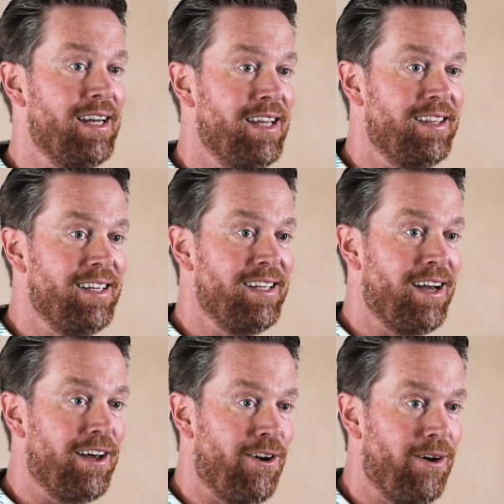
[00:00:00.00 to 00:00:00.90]
anything
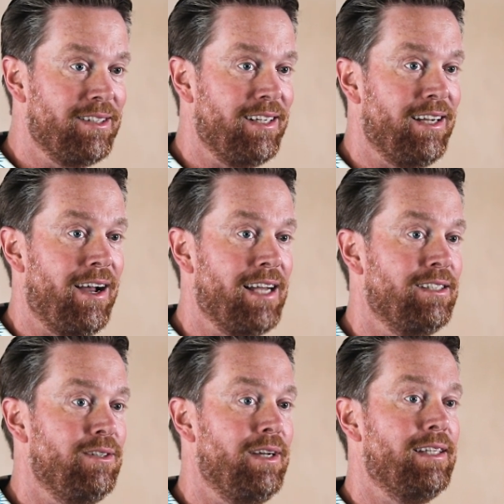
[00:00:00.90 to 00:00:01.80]
at all today, I ask
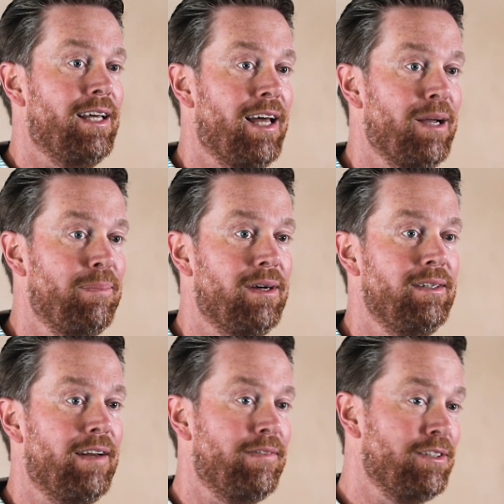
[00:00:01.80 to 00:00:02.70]
that you hit that like
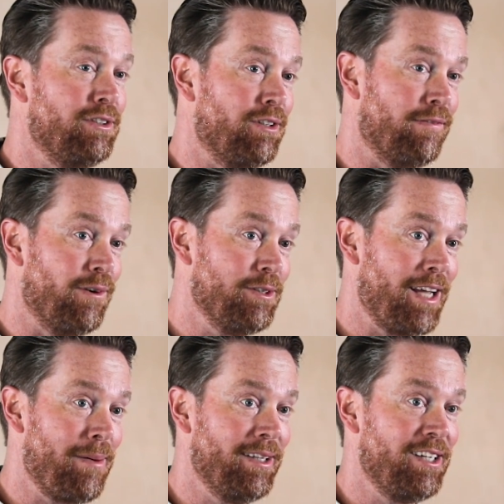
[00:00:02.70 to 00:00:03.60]
button. And if this is your first
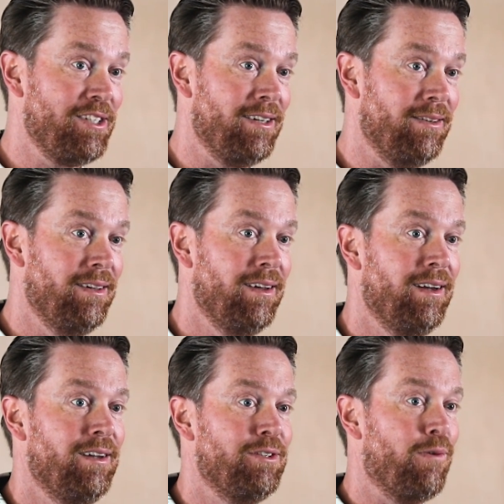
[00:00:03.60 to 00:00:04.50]
time on the channel,
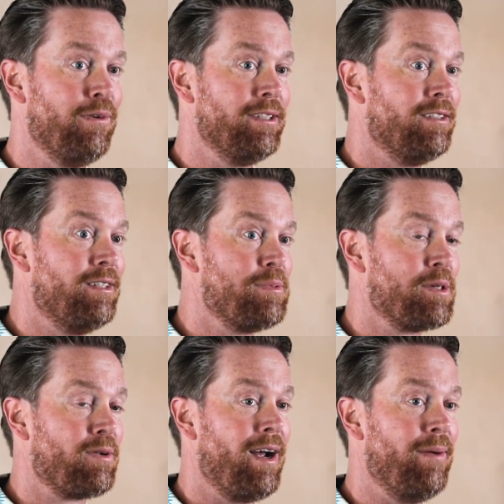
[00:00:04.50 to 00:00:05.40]
don't forget to
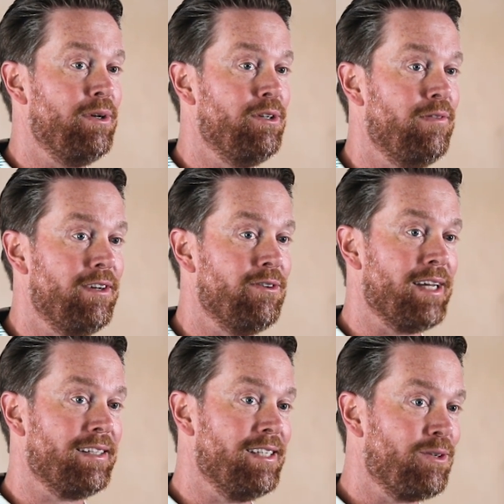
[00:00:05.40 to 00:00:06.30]
subscribe. We do videos
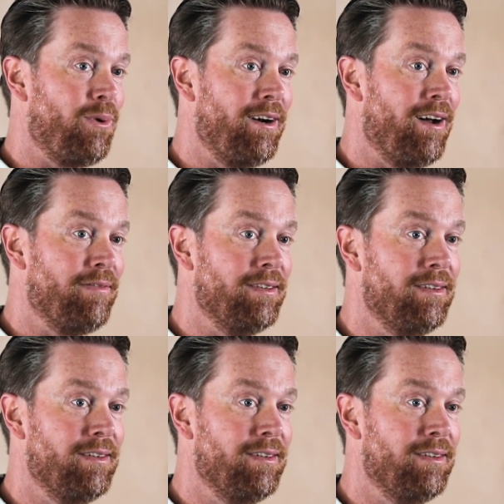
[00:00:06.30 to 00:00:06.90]
like this quite often.